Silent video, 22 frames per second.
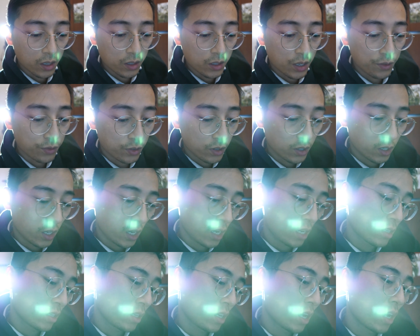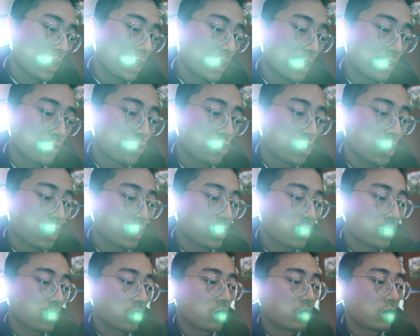Definitely I have
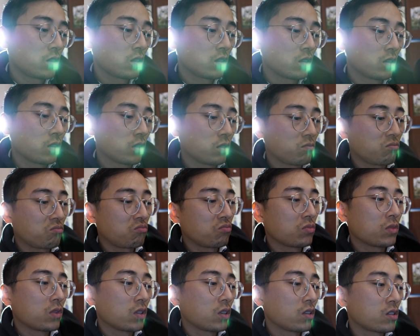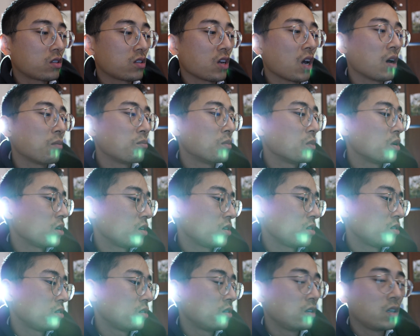shot some,
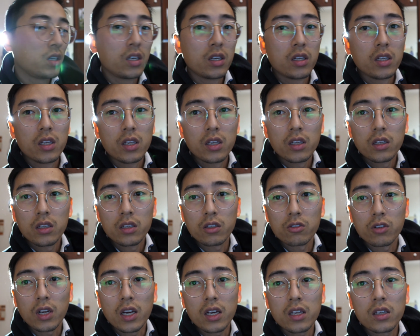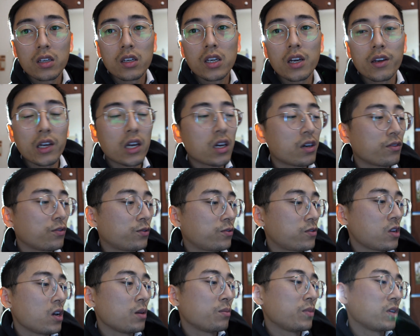you know, I have
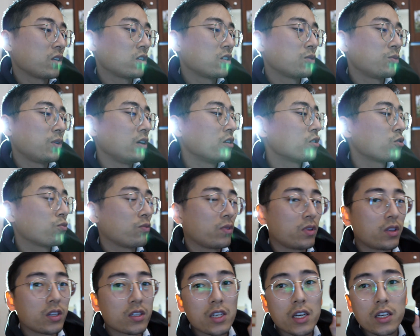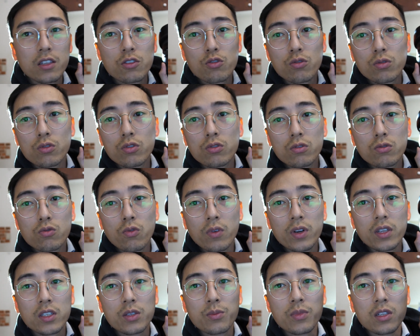some experience with the 10 to
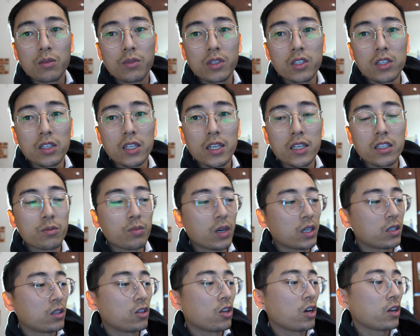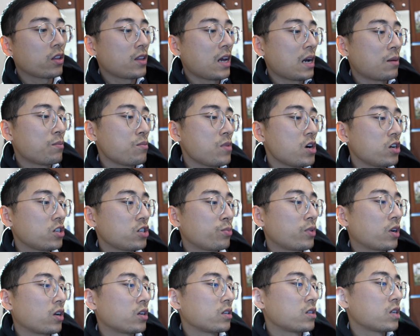20mm lens, but not that much
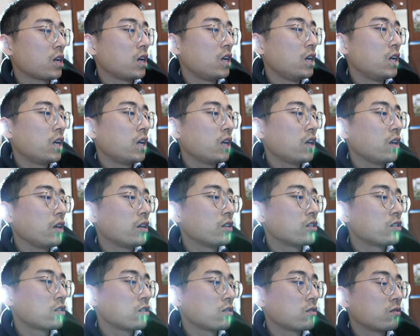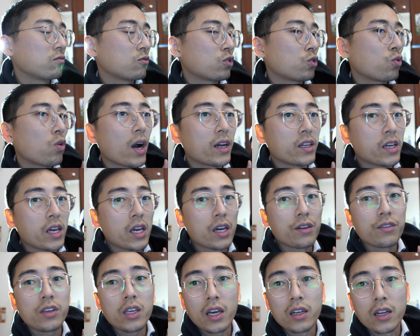because it's quite
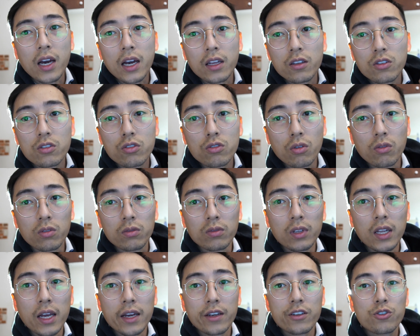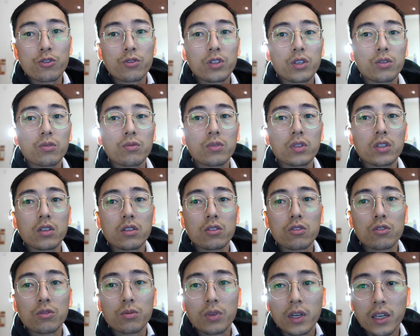heavy, and I don't like shooting with a
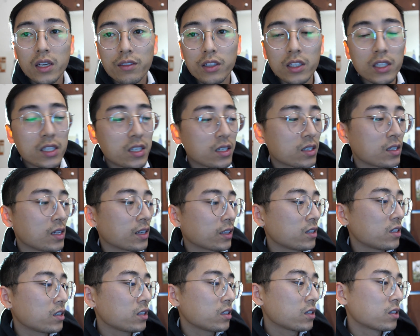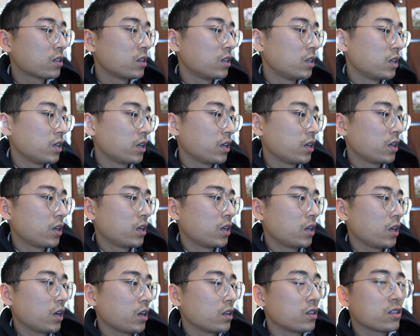super heavy lens like this.
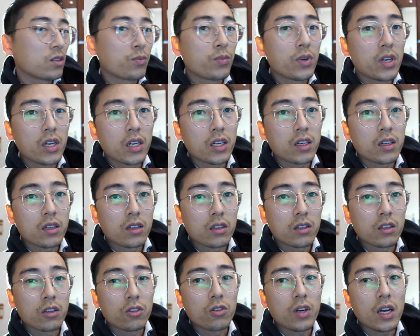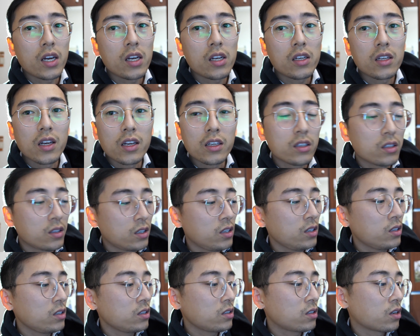And it's big, you know. It
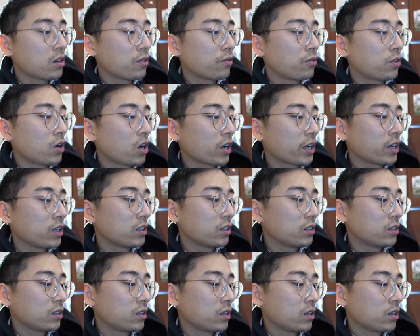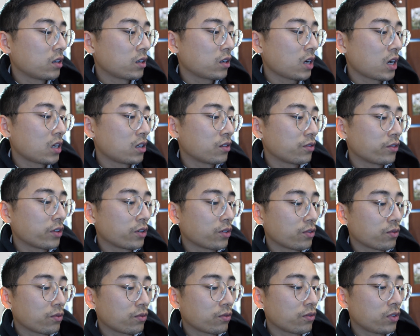is a vlogging kind of
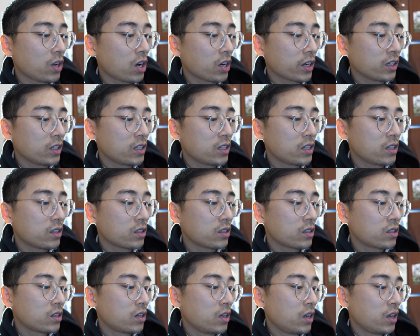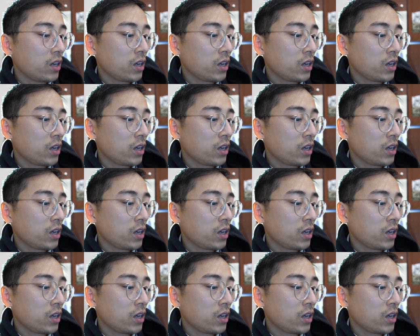a vlogging lens.